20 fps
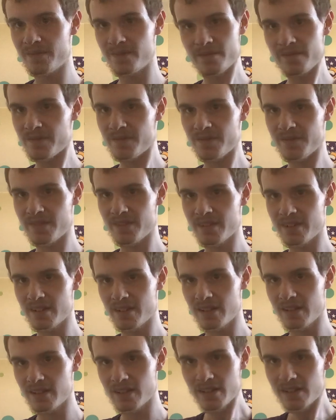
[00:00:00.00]

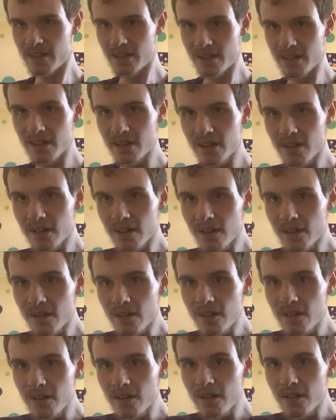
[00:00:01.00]

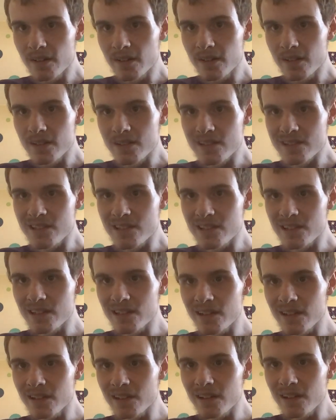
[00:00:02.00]

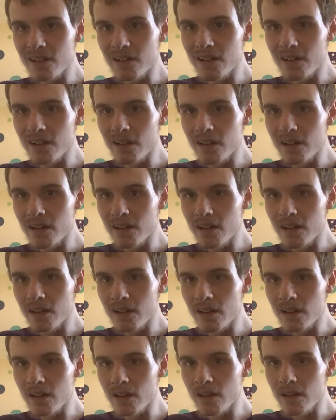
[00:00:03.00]

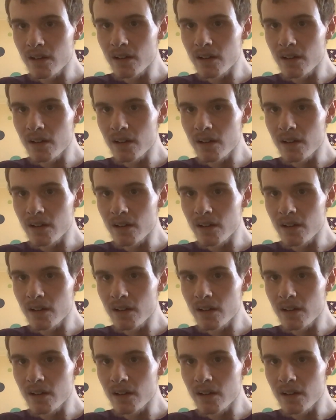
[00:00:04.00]
Nothing is said.